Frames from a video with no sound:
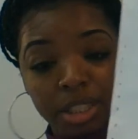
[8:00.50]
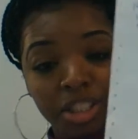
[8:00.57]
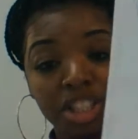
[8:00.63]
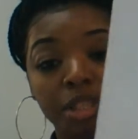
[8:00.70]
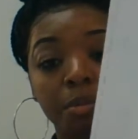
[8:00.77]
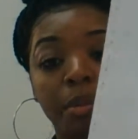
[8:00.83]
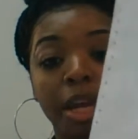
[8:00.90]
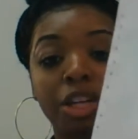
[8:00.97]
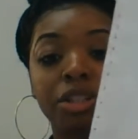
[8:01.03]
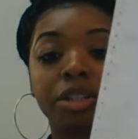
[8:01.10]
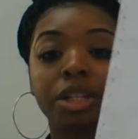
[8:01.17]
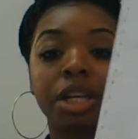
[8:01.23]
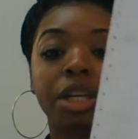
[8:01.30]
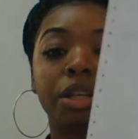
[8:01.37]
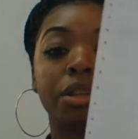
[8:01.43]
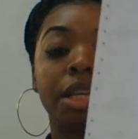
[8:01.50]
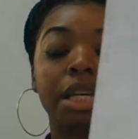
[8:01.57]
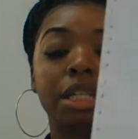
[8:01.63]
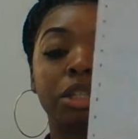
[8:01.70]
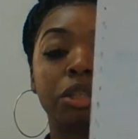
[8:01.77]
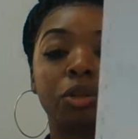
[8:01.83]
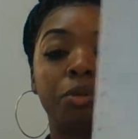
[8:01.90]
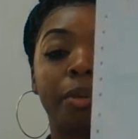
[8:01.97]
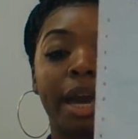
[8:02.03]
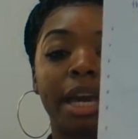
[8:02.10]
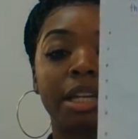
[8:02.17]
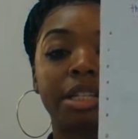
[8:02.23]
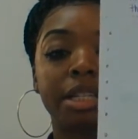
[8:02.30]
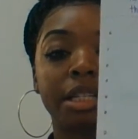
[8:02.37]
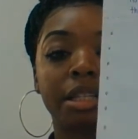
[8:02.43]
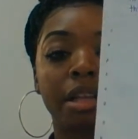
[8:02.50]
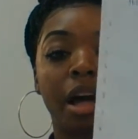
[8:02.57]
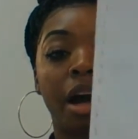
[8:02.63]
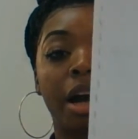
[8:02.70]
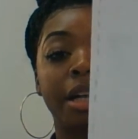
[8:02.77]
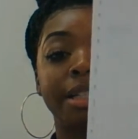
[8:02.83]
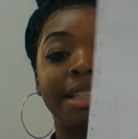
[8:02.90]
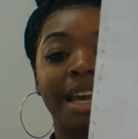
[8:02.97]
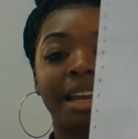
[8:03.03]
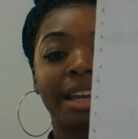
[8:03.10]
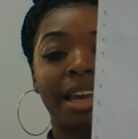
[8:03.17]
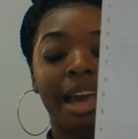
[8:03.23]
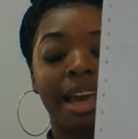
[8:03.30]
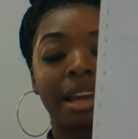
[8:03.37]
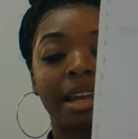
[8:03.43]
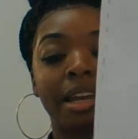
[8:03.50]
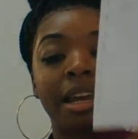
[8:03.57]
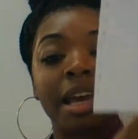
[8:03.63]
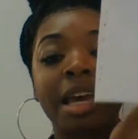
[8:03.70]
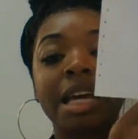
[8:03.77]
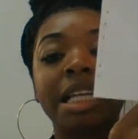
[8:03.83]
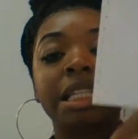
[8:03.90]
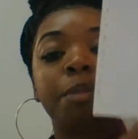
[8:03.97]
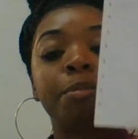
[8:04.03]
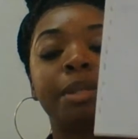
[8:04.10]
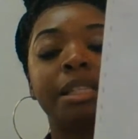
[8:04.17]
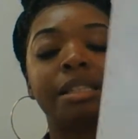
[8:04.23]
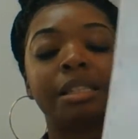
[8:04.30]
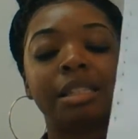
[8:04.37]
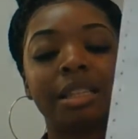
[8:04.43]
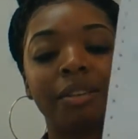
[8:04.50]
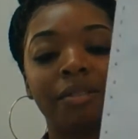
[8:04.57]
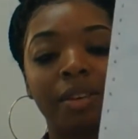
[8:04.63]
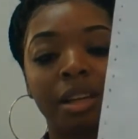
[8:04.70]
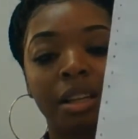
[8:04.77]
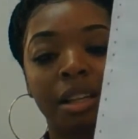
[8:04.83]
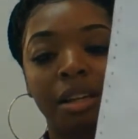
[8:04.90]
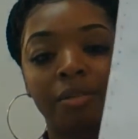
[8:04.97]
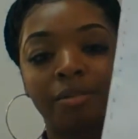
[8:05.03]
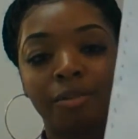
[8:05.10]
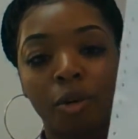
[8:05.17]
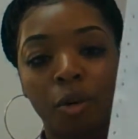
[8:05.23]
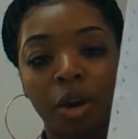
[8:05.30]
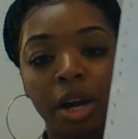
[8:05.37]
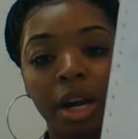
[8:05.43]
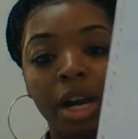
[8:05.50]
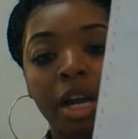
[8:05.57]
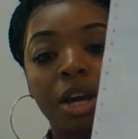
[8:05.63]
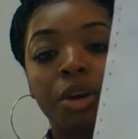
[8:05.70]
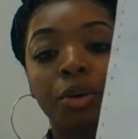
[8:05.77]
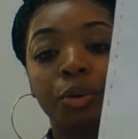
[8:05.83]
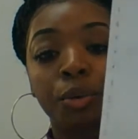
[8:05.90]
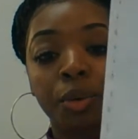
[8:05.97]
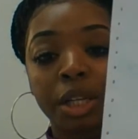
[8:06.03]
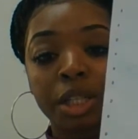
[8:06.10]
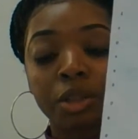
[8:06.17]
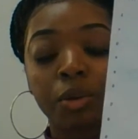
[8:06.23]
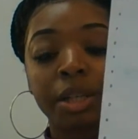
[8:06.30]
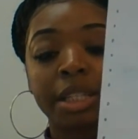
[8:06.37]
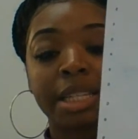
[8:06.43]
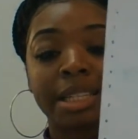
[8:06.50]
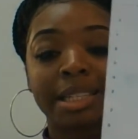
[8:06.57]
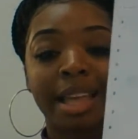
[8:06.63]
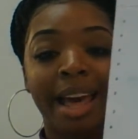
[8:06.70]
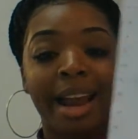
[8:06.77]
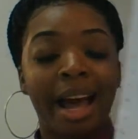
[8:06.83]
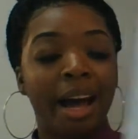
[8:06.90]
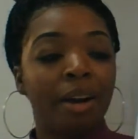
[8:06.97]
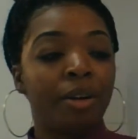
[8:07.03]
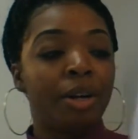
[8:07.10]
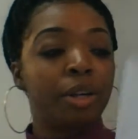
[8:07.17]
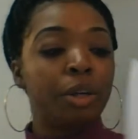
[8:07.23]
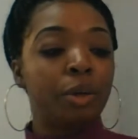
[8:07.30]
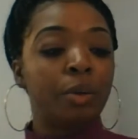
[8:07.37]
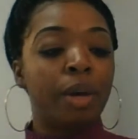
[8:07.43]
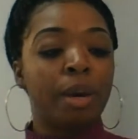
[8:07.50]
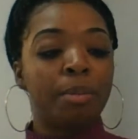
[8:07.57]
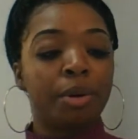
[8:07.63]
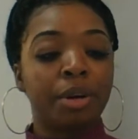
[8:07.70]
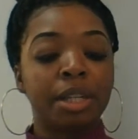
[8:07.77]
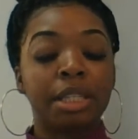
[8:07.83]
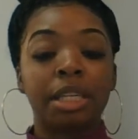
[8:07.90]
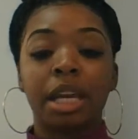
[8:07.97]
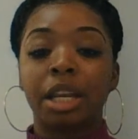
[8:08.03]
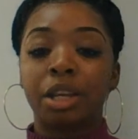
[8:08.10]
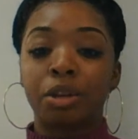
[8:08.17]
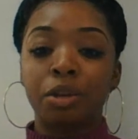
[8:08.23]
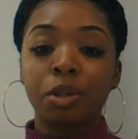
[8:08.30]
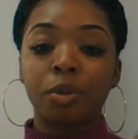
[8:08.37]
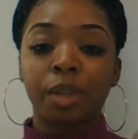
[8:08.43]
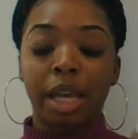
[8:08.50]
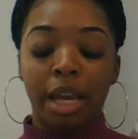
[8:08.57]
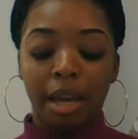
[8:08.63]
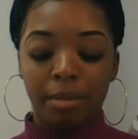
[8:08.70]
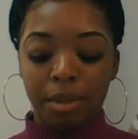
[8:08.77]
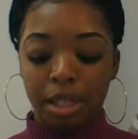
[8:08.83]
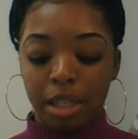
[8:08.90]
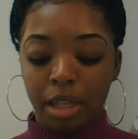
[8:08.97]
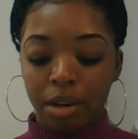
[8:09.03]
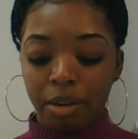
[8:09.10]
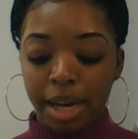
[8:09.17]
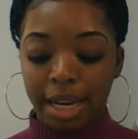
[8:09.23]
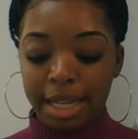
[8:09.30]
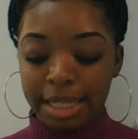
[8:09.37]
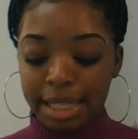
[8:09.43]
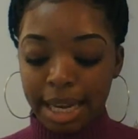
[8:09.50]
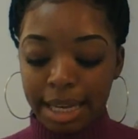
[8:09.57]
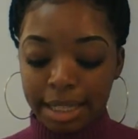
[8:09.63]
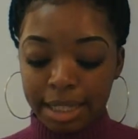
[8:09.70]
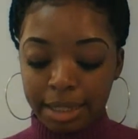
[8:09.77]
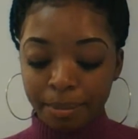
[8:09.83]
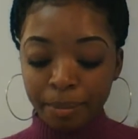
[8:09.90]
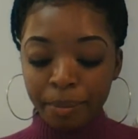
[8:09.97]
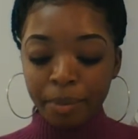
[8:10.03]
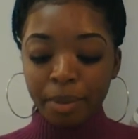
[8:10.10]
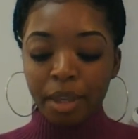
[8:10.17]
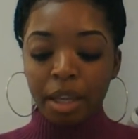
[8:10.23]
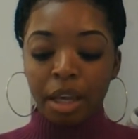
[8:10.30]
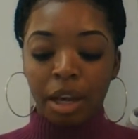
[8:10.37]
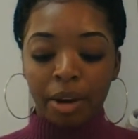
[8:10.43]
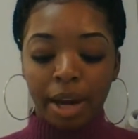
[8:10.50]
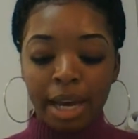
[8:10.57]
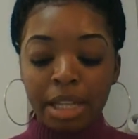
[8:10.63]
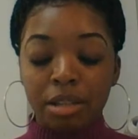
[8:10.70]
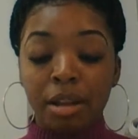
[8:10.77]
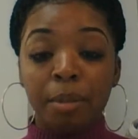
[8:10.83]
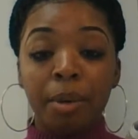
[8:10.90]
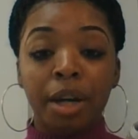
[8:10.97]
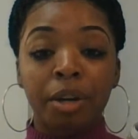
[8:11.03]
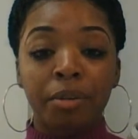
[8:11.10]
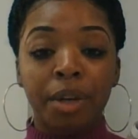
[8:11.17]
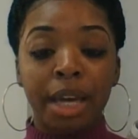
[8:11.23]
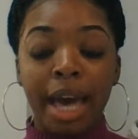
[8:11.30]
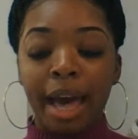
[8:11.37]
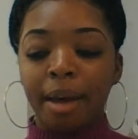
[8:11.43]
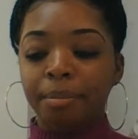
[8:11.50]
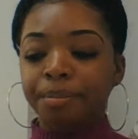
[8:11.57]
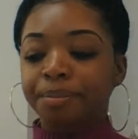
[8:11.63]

just make sure that these 2 pages are dedicated specifically for resources that our new immigrants can use when they come to the United States. All right, so I'm gonna recap.